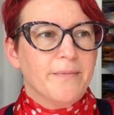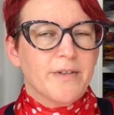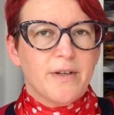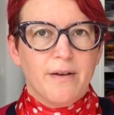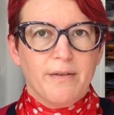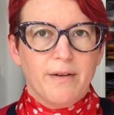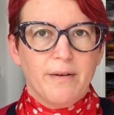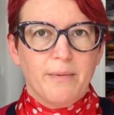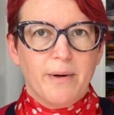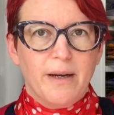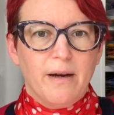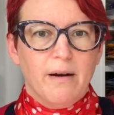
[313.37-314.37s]
so that
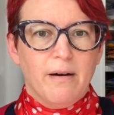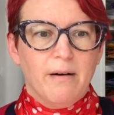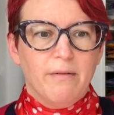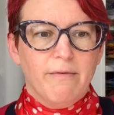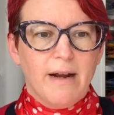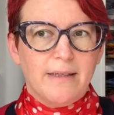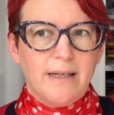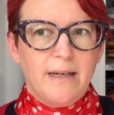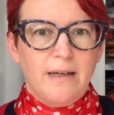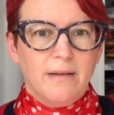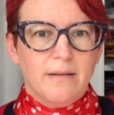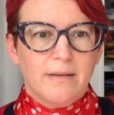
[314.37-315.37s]
we are
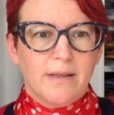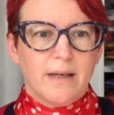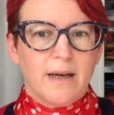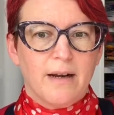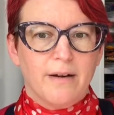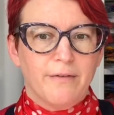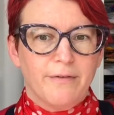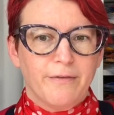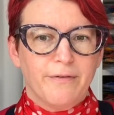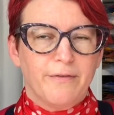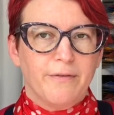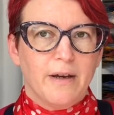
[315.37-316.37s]
ready to kind
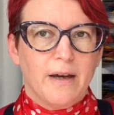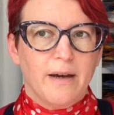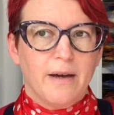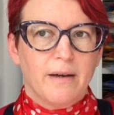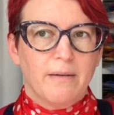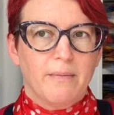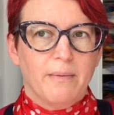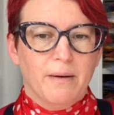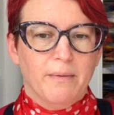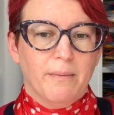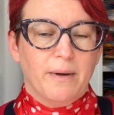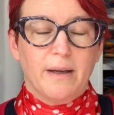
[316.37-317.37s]
of,
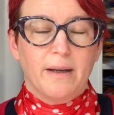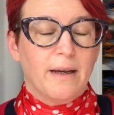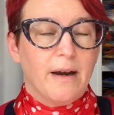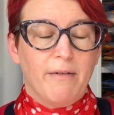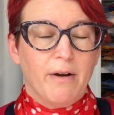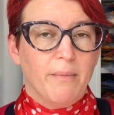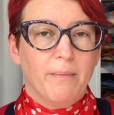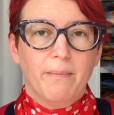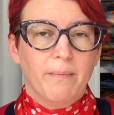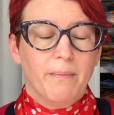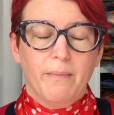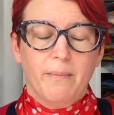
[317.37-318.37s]
well, we can carry on
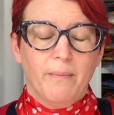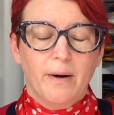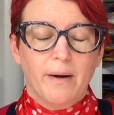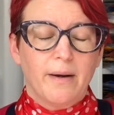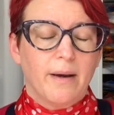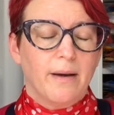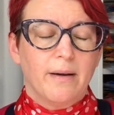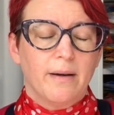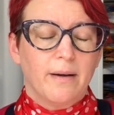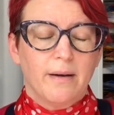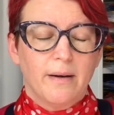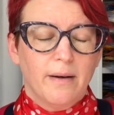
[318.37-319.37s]
working
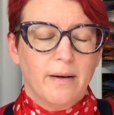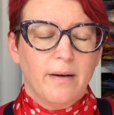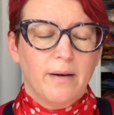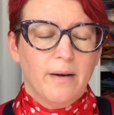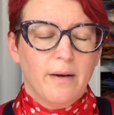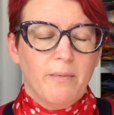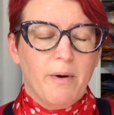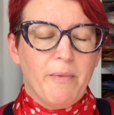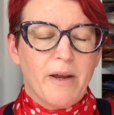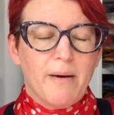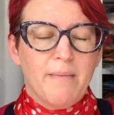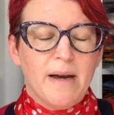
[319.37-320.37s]
when we
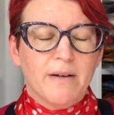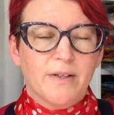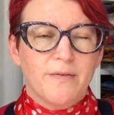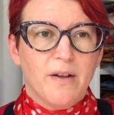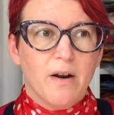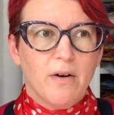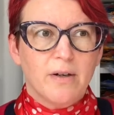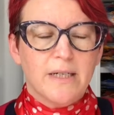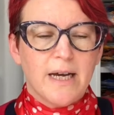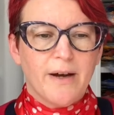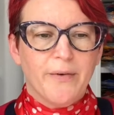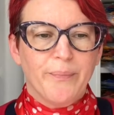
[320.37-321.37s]
come out of the
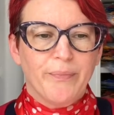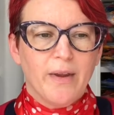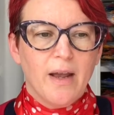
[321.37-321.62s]
lockdown.